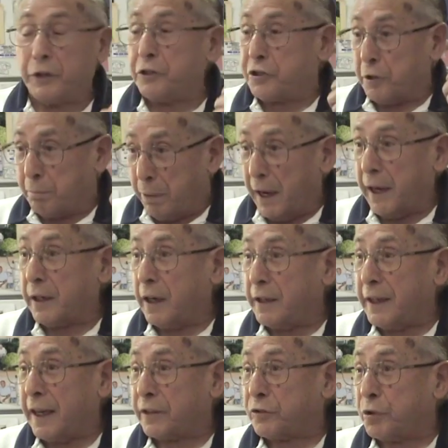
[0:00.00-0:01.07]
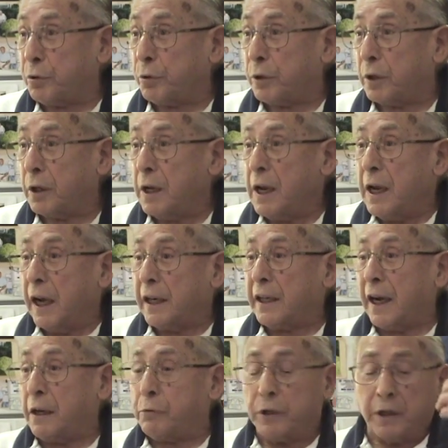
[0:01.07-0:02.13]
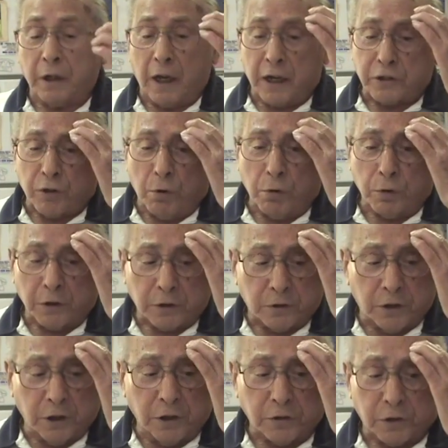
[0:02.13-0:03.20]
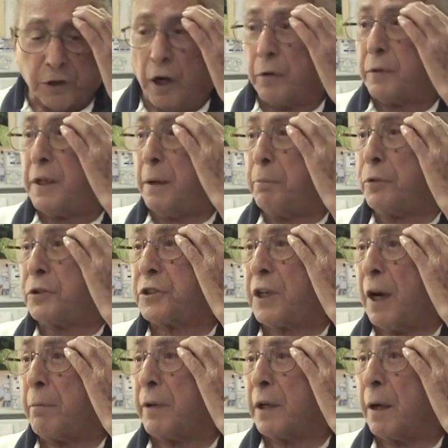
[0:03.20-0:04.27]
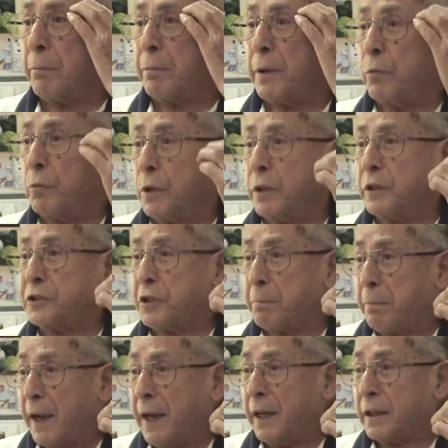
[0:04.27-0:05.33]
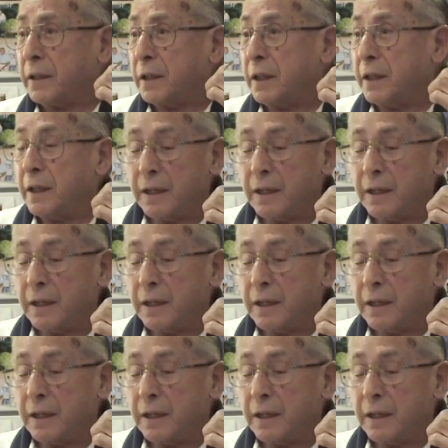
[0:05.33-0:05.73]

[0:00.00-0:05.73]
in Japan on that tour, and I realized, holy geez, Yom Kippur's coming up, and we're in Japan.